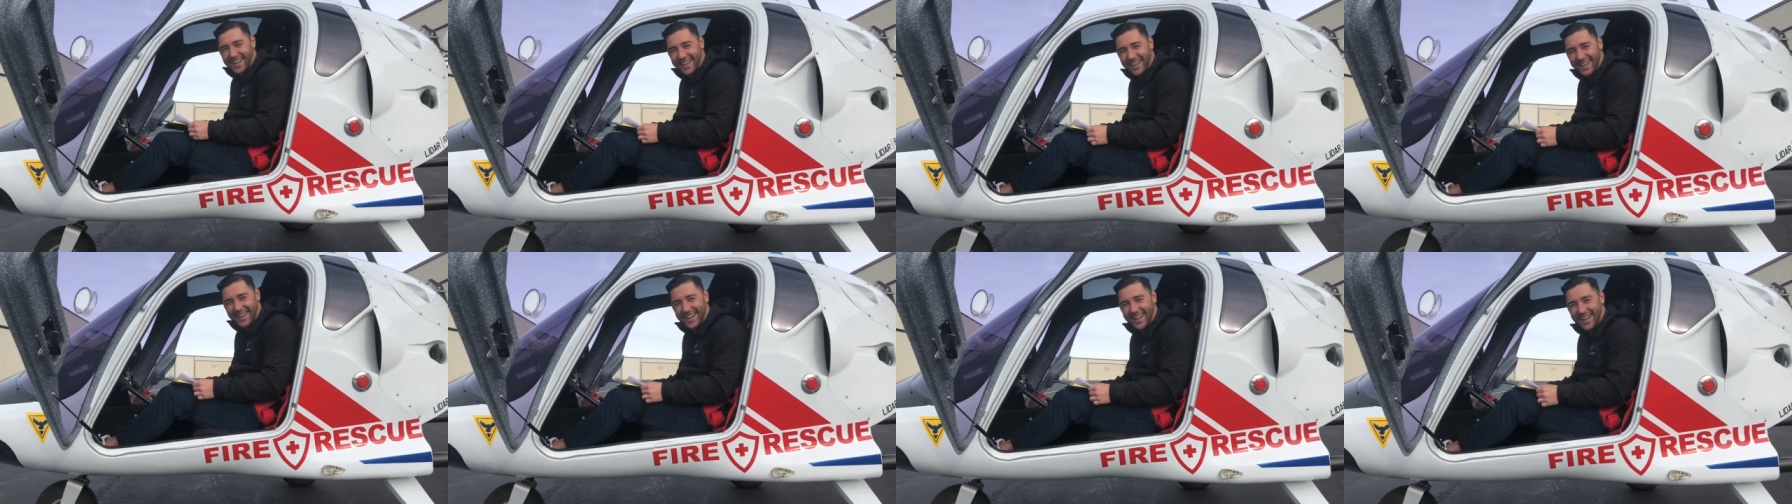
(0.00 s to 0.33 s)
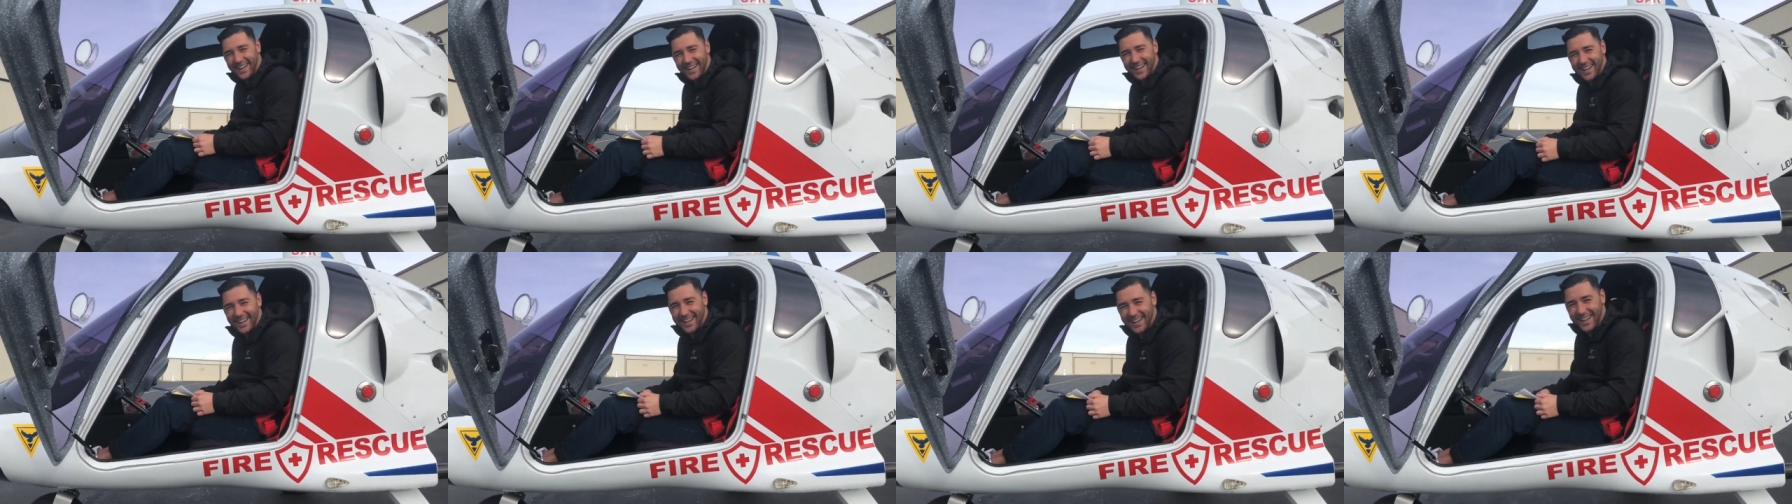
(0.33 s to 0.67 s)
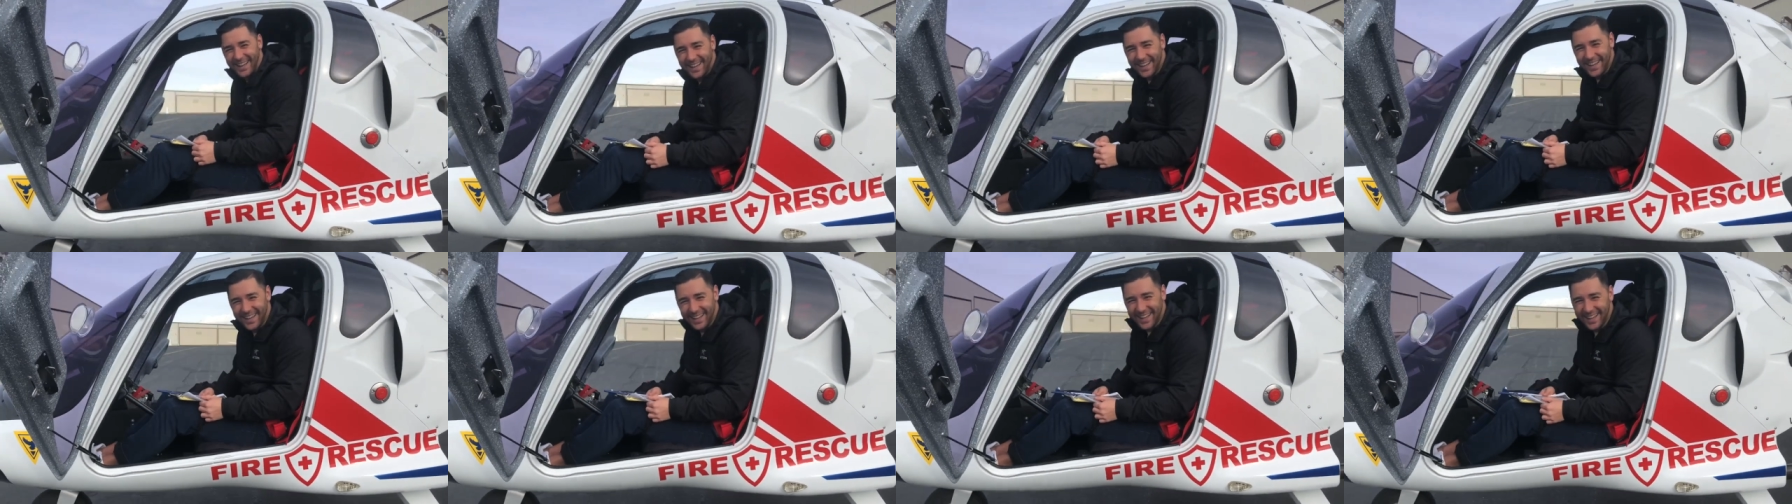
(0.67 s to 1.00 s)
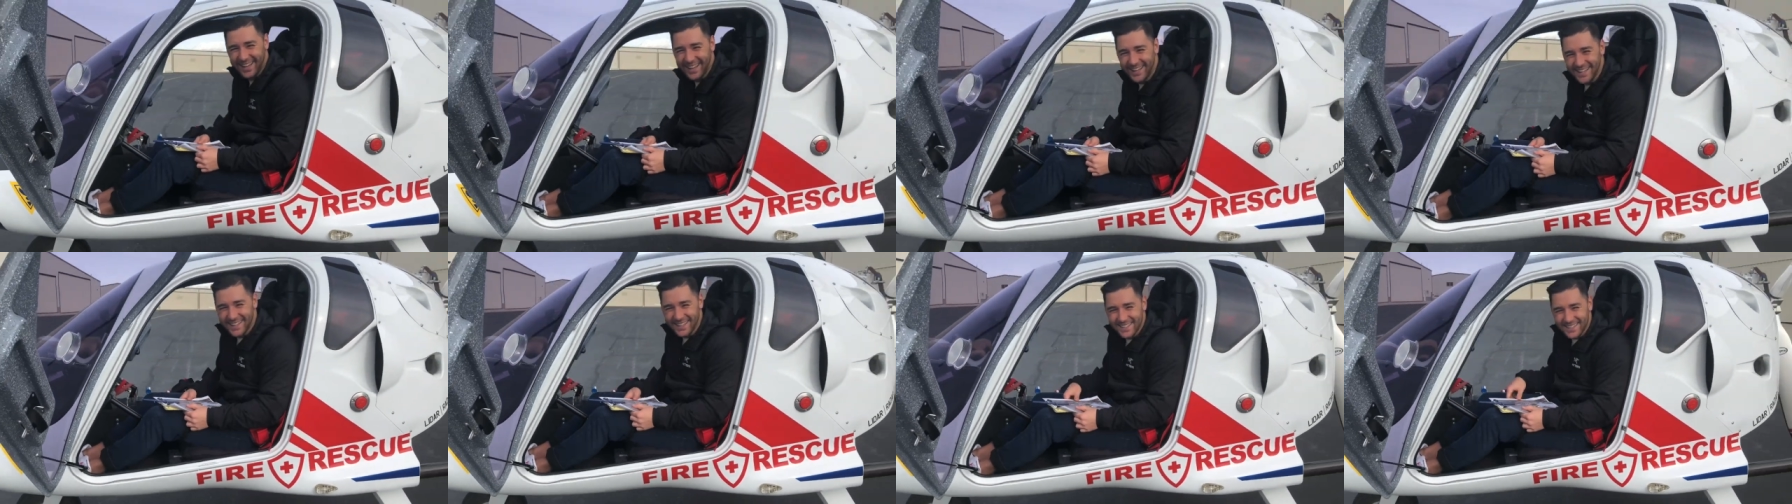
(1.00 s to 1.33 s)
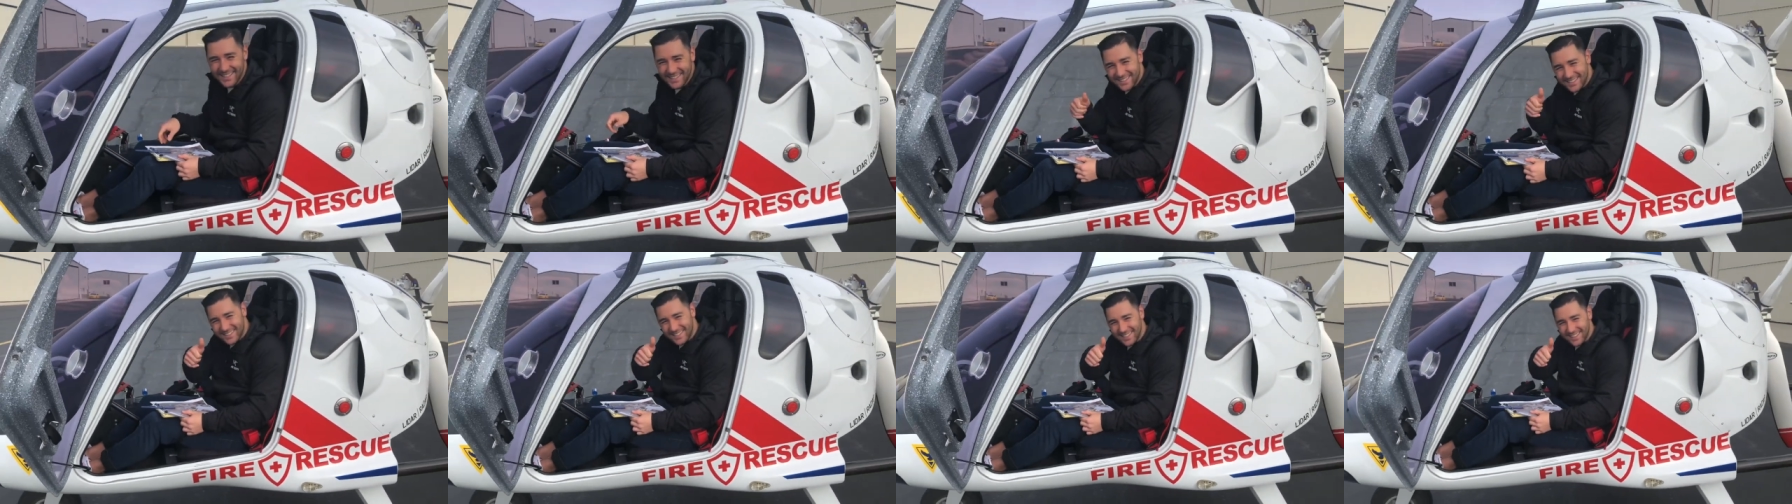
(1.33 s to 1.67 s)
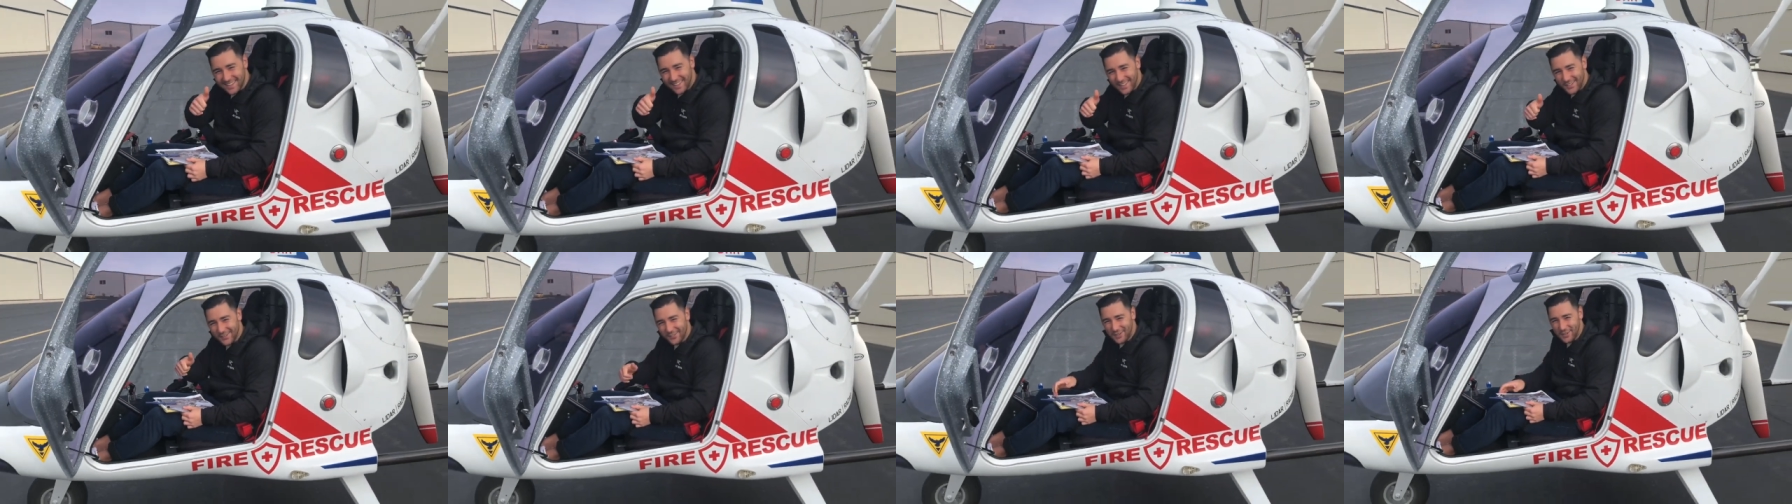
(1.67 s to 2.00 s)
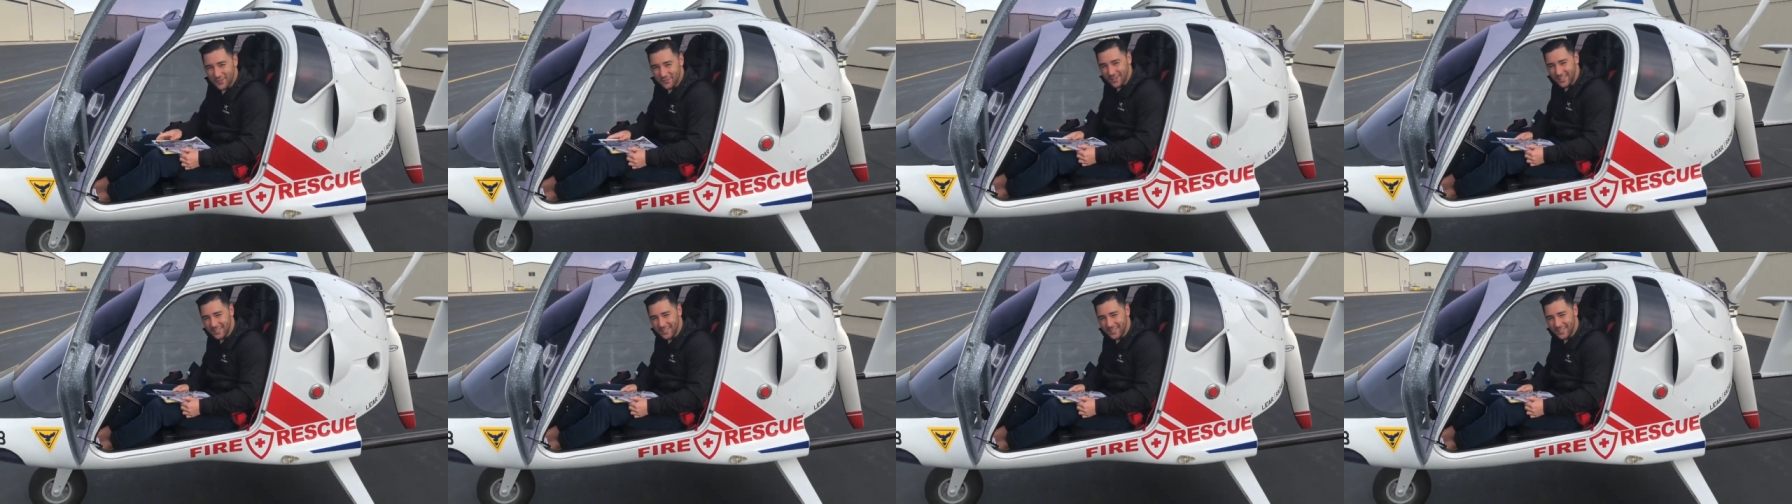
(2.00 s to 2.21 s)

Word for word: All right, man. Congratulations. Thank you very